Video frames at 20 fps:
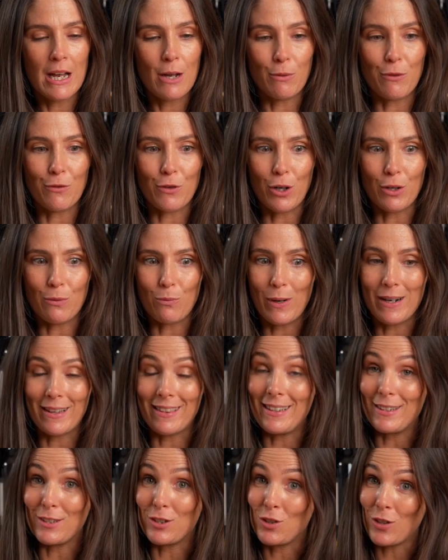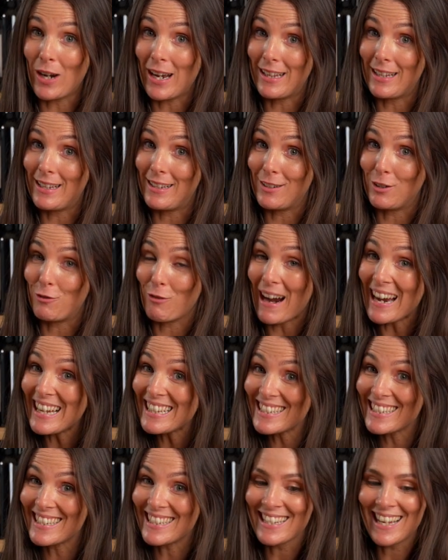We've got one of the Australian
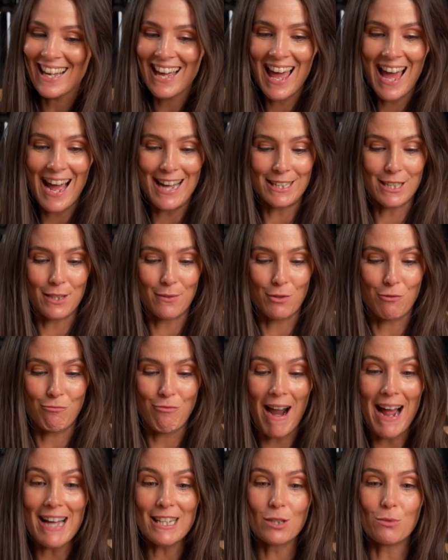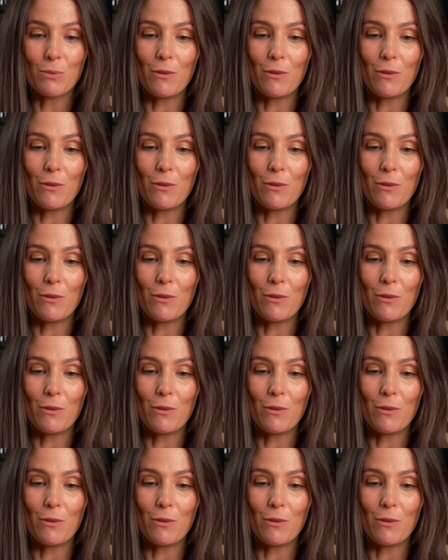greats, House of Arras.